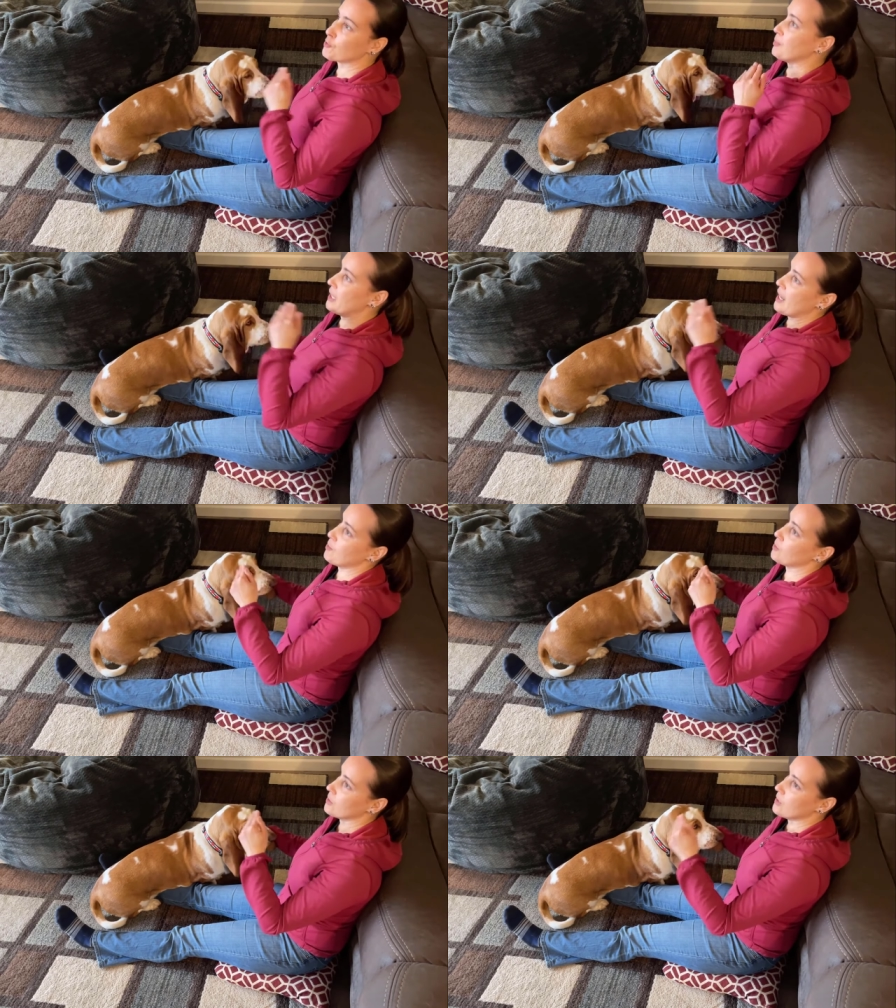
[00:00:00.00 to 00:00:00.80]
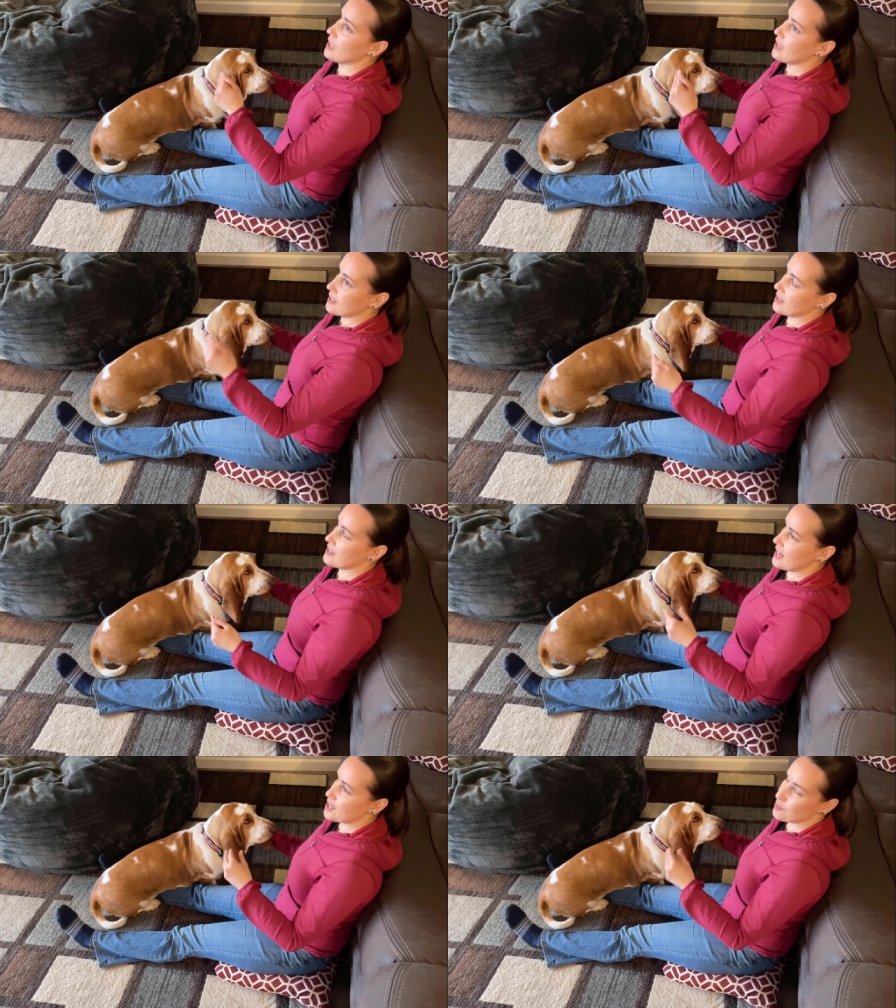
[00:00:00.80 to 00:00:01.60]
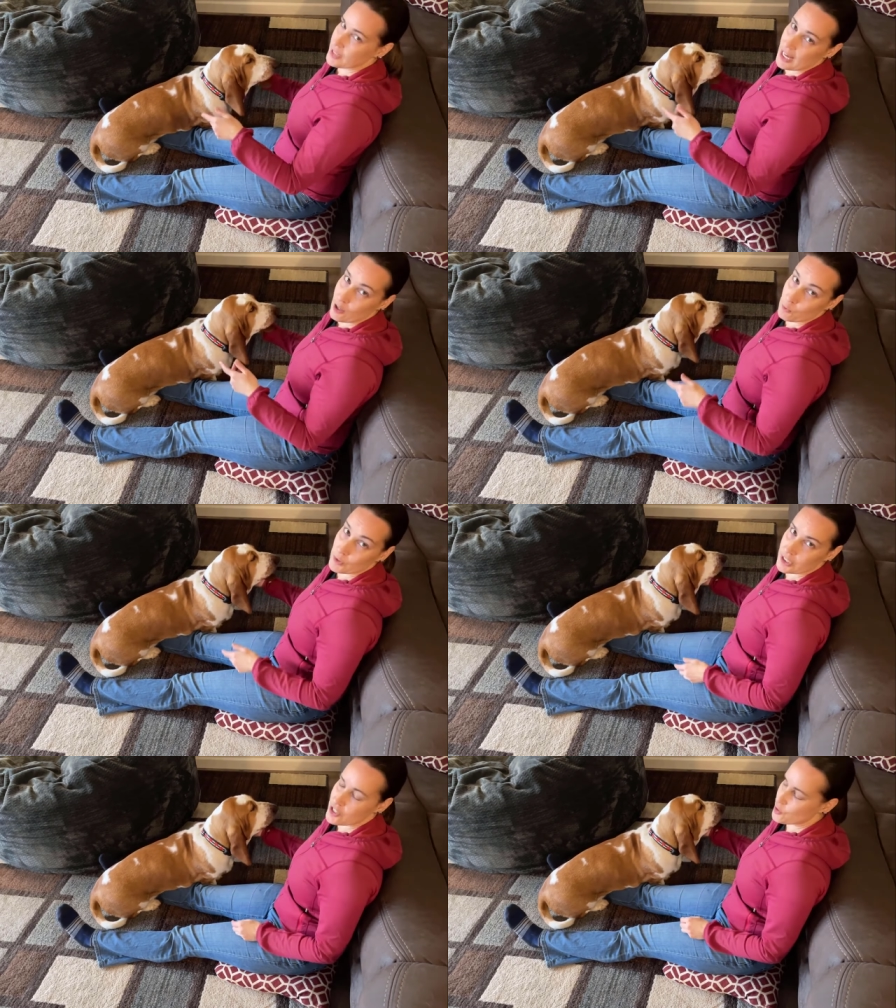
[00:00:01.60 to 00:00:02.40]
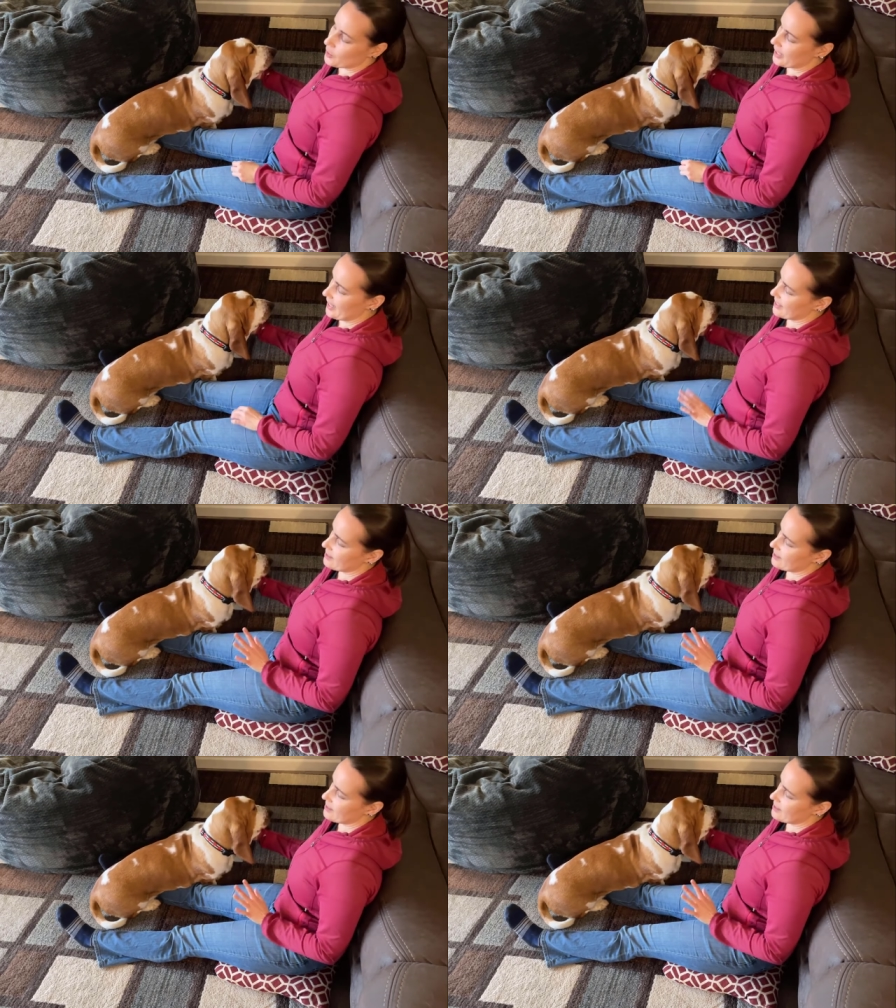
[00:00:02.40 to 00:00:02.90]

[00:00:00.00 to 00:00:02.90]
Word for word: from being able to take them down really short again.